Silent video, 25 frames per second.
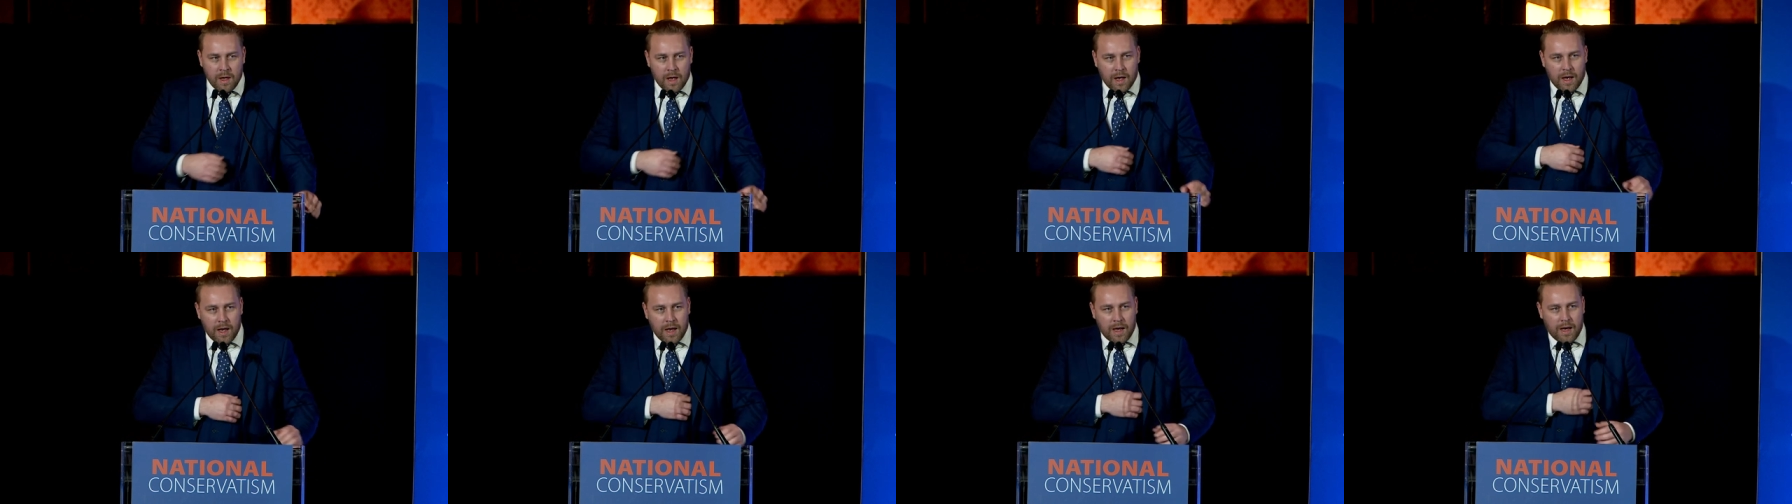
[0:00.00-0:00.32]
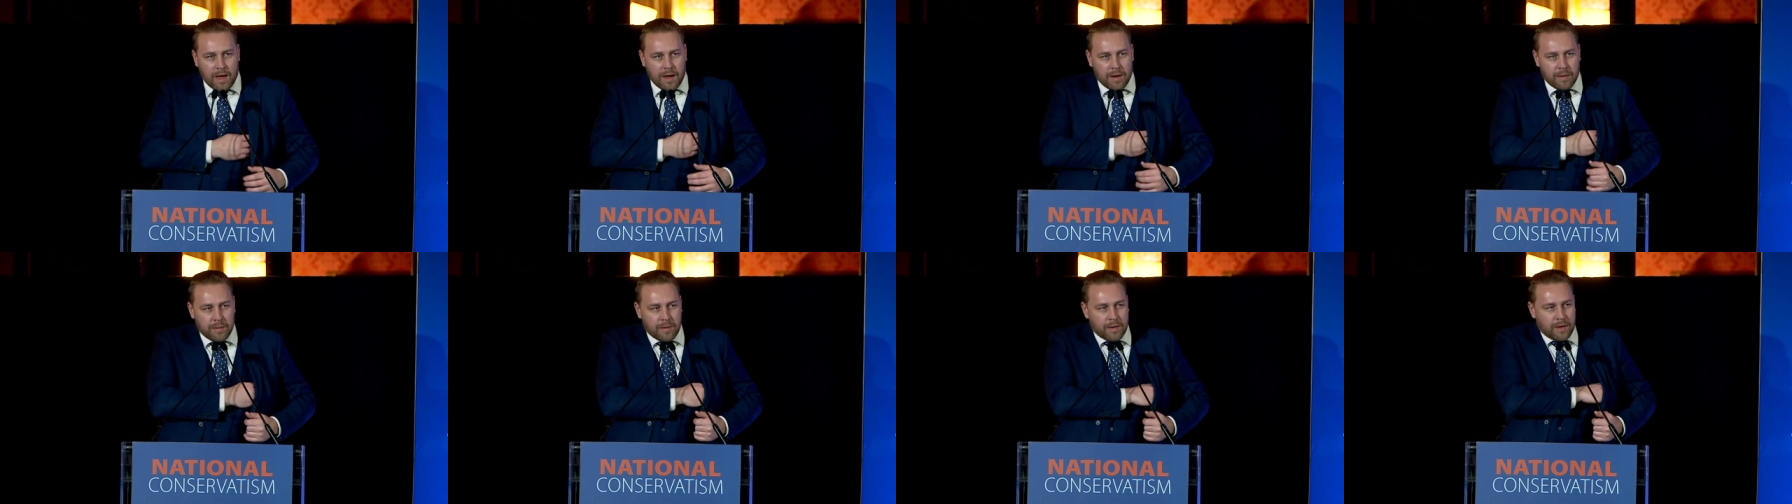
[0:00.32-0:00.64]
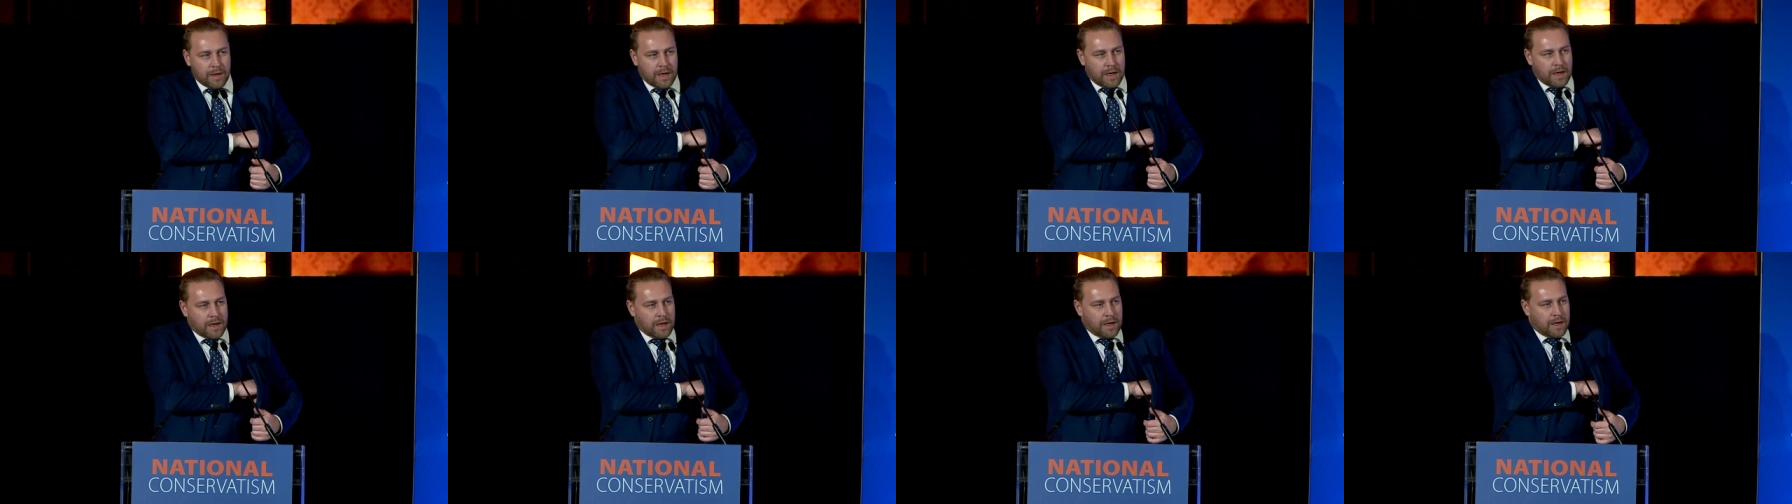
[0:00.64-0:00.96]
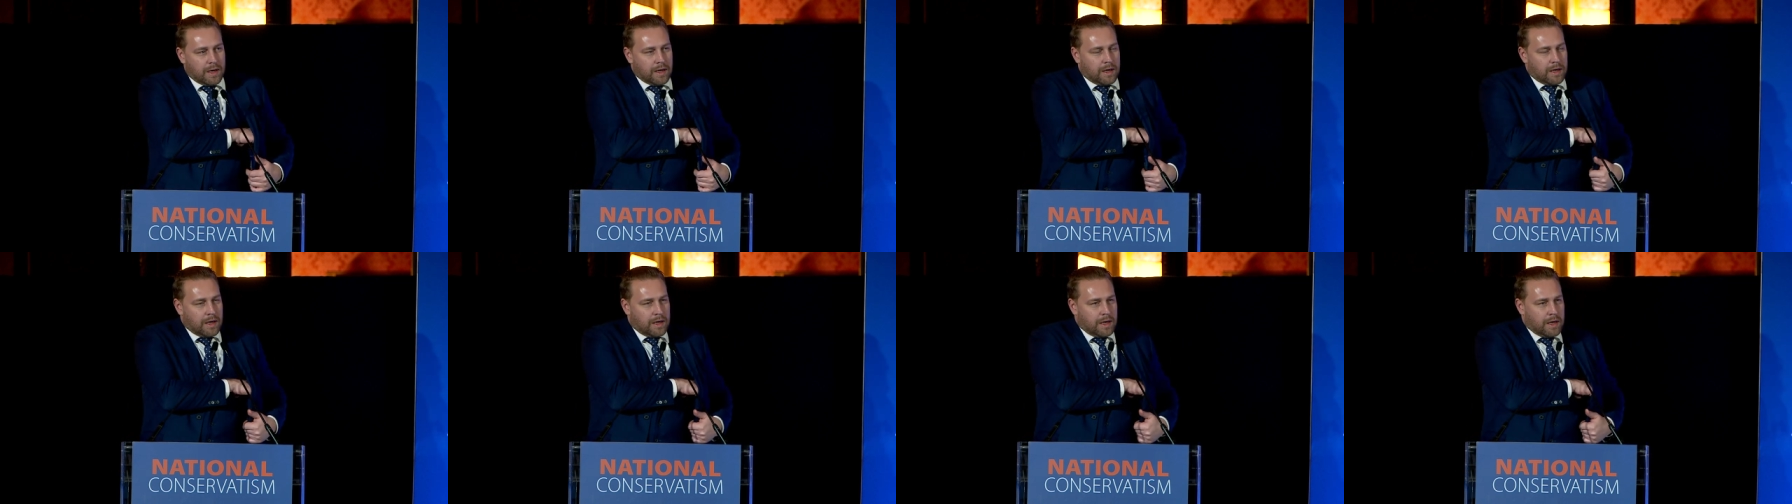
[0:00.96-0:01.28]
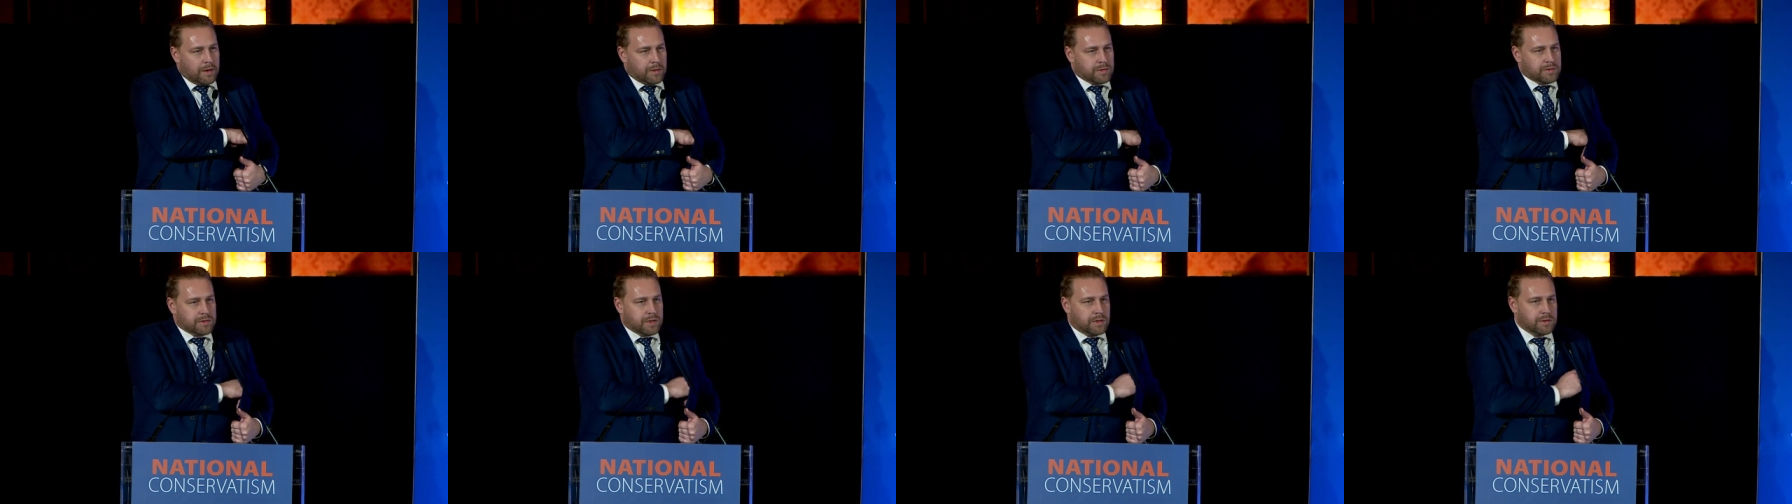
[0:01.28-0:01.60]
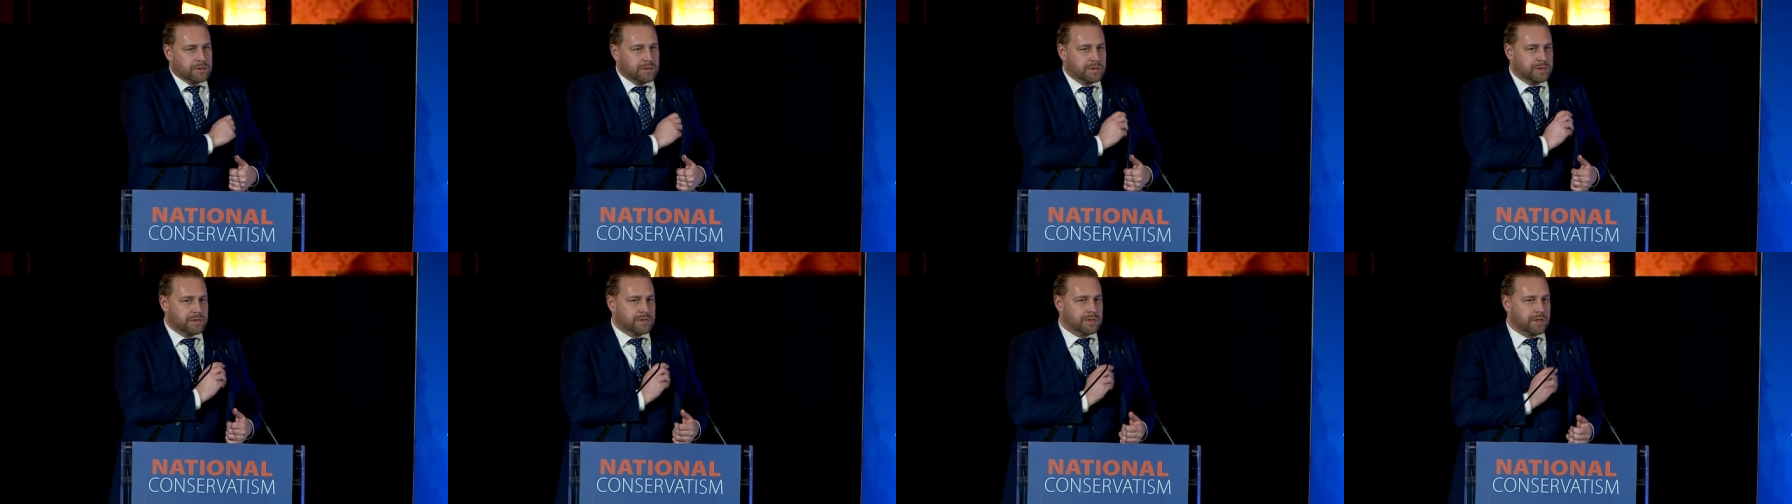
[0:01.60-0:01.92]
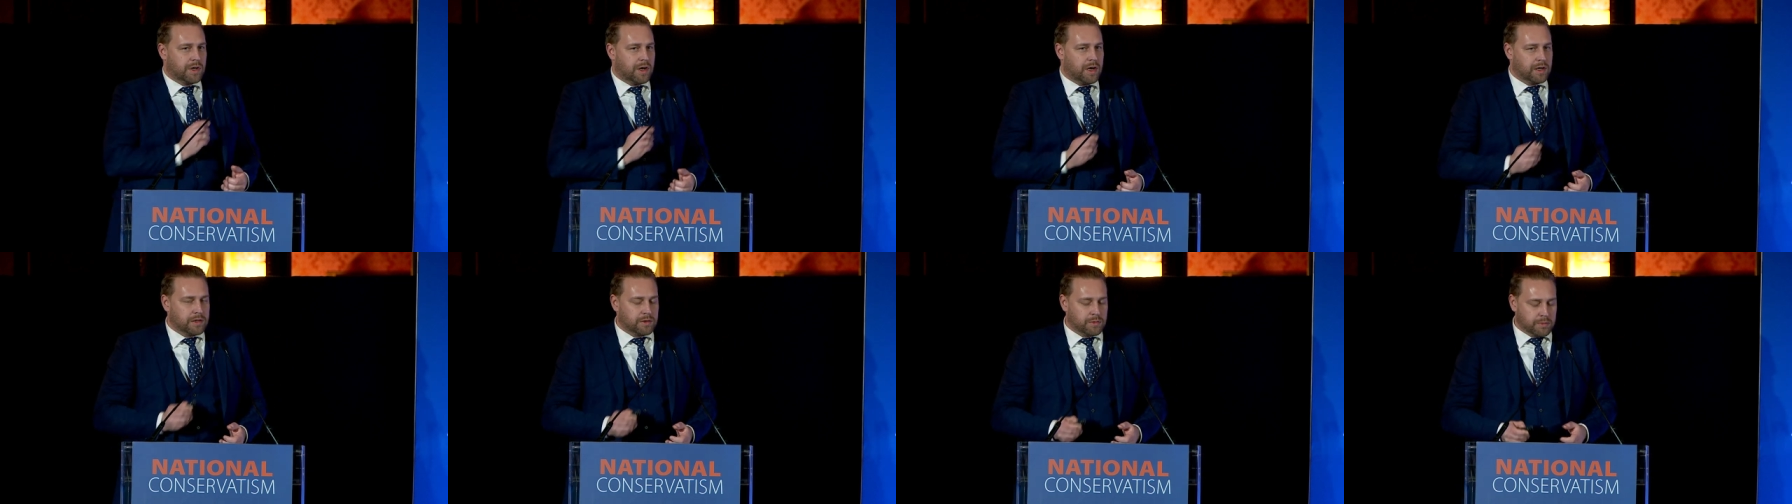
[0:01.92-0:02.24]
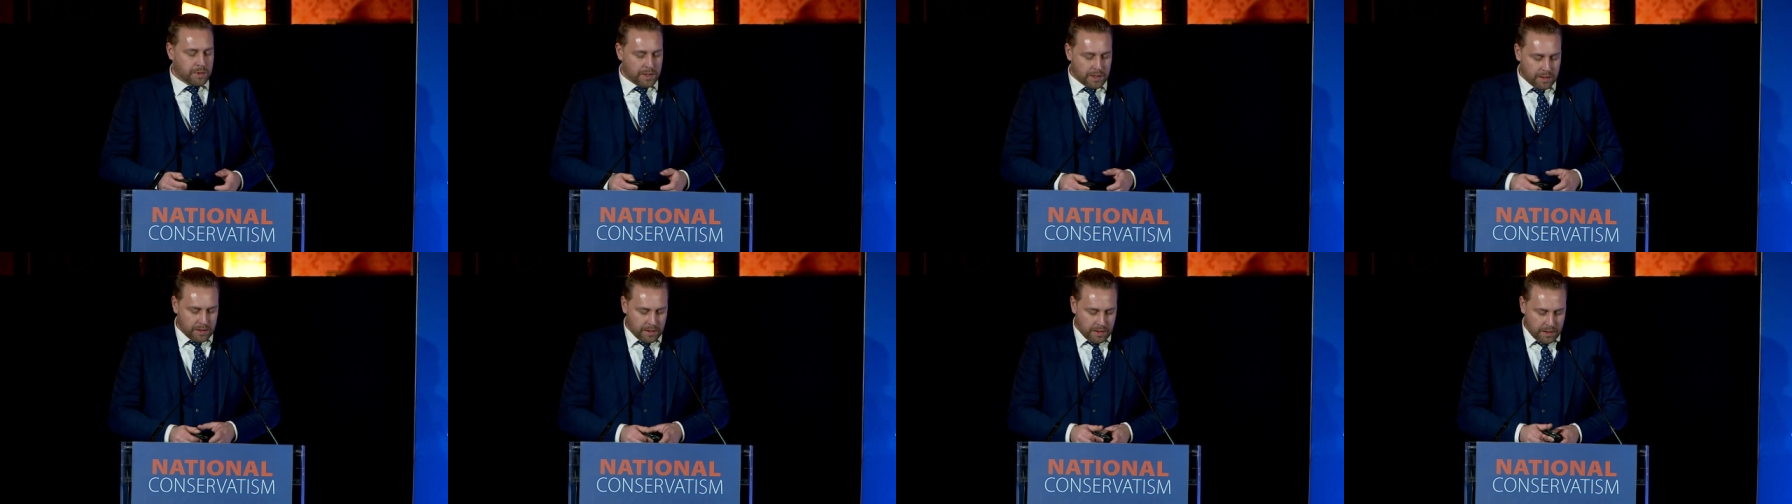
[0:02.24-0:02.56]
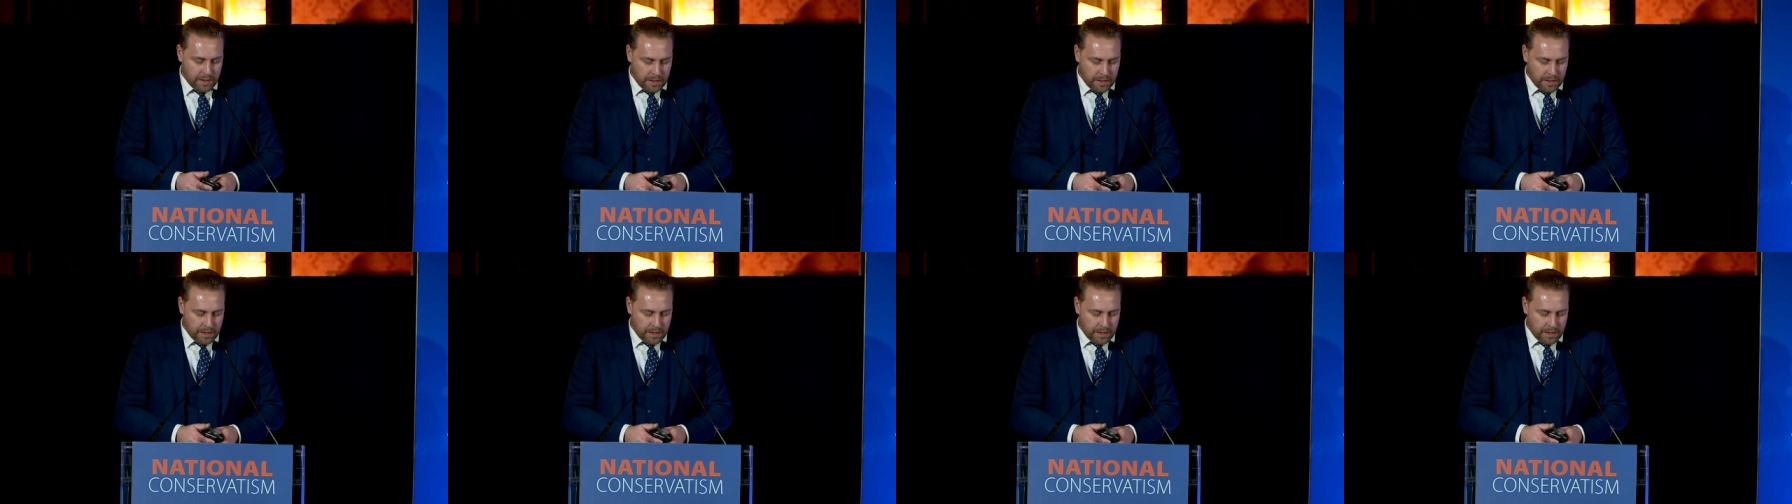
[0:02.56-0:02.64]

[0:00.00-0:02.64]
Uh, I was going to start with